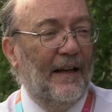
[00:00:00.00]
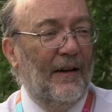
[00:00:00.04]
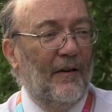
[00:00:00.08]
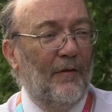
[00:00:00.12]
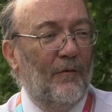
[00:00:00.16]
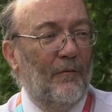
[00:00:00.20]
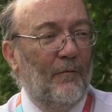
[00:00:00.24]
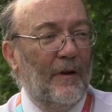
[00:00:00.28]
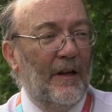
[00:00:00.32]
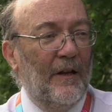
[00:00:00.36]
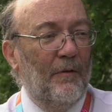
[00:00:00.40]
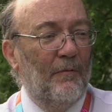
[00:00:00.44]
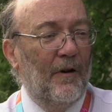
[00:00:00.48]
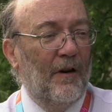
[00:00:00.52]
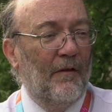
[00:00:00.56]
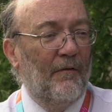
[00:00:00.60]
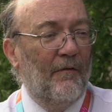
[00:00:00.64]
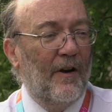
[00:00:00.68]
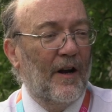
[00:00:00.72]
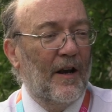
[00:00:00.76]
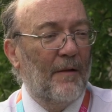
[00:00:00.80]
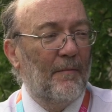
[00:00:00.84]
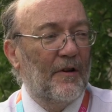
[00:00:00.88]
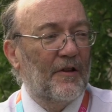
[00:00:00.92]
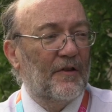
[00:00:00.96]
Uh, we
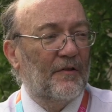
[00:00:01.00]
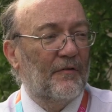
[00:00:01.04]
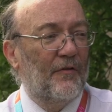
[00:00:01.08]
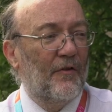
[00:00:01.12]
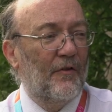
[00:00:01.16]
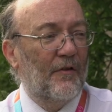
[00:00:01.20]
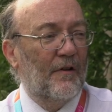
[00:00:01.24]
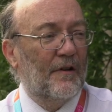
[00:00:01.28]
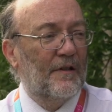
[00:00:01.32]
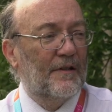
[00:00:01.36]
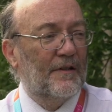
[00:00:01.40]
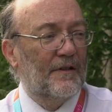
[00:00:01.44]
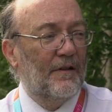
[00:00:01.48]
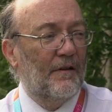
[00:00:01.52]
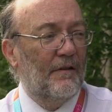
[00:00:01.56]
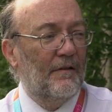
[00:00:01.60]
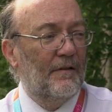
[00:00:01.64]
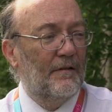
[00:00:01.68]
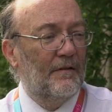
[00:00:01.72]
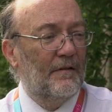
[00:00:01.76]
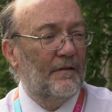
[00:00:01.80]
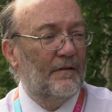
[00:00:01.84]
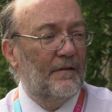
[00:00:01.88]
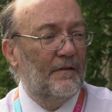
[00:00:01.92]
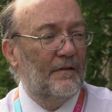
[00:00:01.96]
were very much
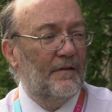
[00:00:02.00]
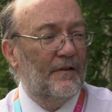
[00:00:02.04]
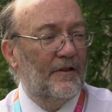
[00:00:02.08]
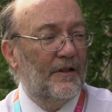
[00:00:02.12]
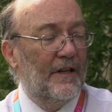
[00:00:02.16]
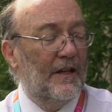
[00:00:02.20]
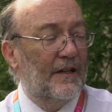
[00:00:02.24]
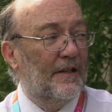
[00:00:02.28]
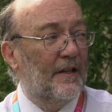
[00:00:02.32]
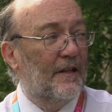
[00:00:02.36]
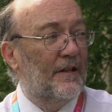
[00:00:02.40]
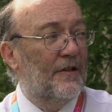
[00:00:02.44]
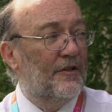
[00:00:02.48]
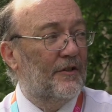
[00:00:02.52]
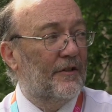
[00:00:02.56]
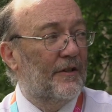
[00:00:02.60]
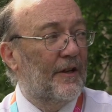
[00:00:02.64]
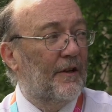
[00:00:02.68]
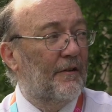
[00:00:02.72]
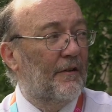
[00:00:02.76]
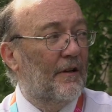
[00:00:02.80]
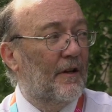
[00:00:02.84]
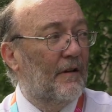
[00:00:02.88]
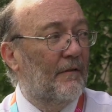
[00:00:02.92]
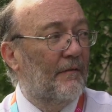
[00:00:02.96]
focused on genetic
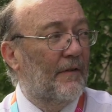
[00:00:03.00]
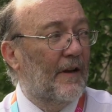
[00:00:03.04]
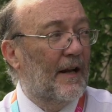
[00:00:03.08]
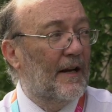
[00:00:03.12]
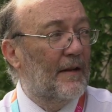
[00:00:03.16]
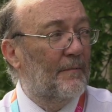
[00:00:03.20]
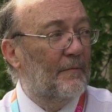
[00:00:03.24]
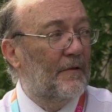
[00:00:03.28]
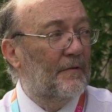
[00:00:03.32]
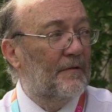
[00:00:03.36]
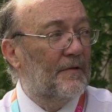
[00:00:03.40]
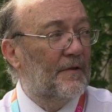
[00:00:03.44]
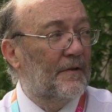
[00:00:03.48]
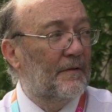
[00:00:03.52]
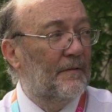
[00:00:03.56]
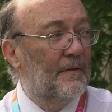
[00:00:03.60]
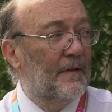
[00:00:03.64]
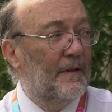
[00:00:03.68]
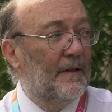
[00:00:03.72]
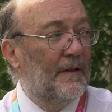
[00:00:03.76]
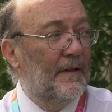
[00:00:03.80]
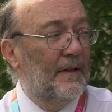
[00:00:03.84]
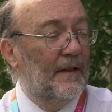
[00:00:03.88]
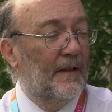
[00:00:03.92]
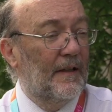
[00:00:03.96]
engineering of
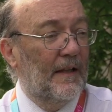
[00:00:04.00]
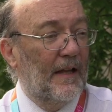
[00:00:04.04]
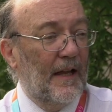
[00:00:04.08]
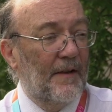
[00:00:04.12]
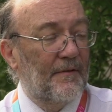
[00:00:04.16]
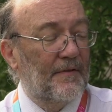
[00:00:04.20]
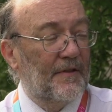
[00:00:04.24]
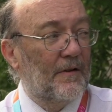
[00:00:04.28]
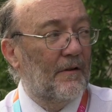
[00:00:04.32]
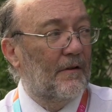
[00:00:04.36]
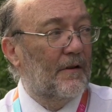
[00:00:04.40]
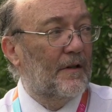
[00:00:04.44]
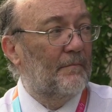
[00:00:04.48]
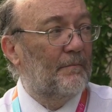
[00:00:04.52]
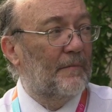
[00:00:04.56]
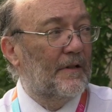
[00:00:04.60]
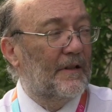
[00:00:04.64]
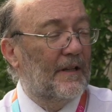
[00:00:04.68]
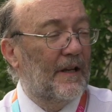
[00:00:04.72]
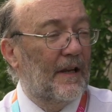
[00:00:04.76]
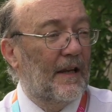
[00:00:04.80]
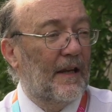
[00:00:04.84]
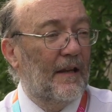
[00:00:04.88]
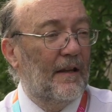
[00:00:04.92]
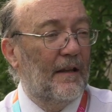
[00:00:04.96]
animals, mm-hmm.
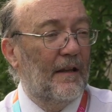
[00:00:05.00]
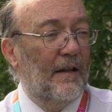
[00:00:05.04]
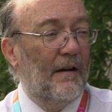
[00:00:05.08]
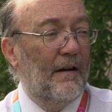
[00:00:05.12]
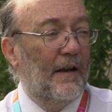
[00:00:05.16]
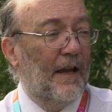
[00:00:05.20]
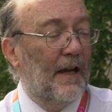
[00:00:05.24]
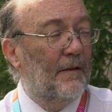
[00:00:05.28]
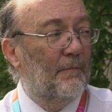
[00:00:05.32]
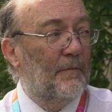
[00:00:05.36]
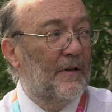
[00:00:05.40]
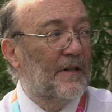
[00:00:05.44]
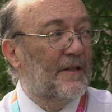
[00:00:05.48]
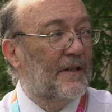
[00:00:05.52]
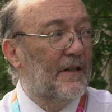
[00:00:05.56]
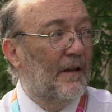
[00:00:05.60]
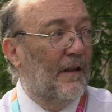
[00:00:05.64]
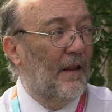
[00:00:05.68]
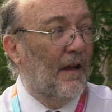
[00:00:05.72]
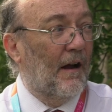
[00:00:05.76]
livestock in particular, and we